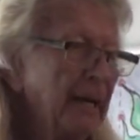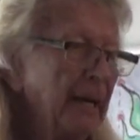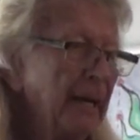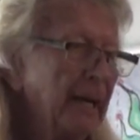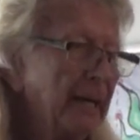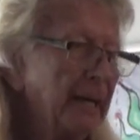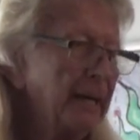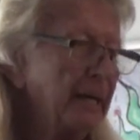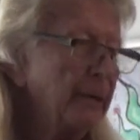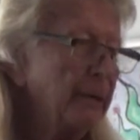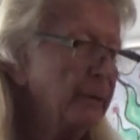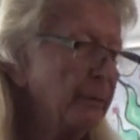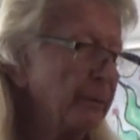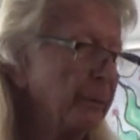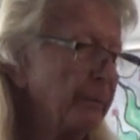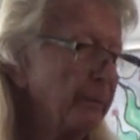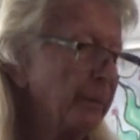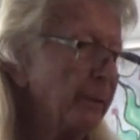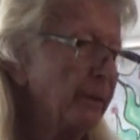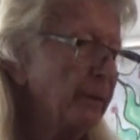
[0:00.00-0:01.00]
And it
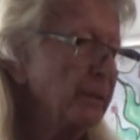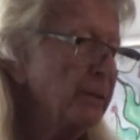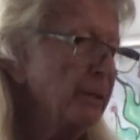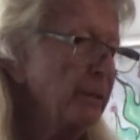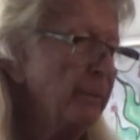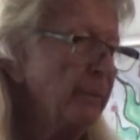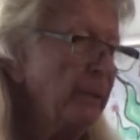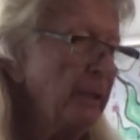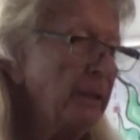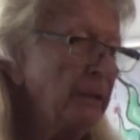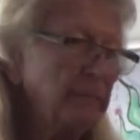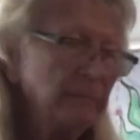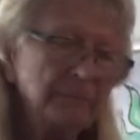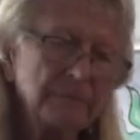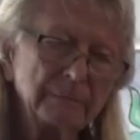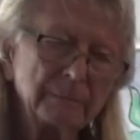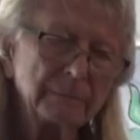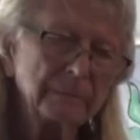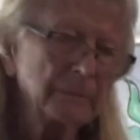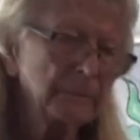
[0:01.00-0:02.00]
appears to be
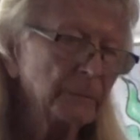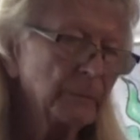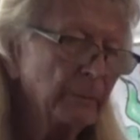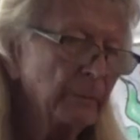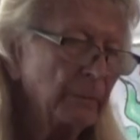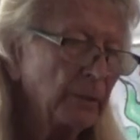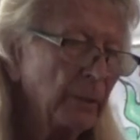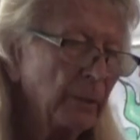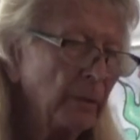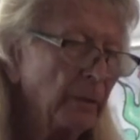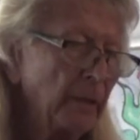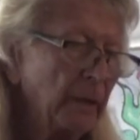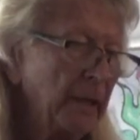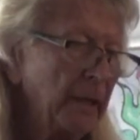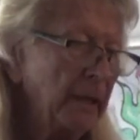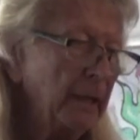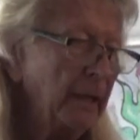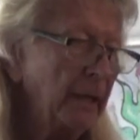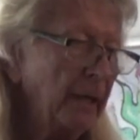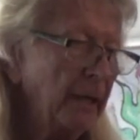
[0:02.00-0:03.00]

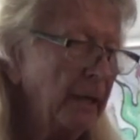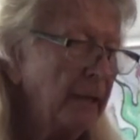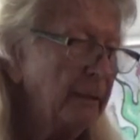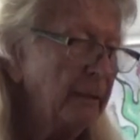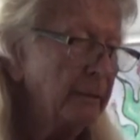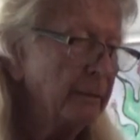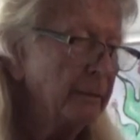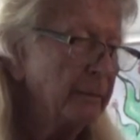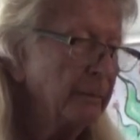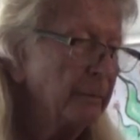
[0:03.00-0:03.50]
totally a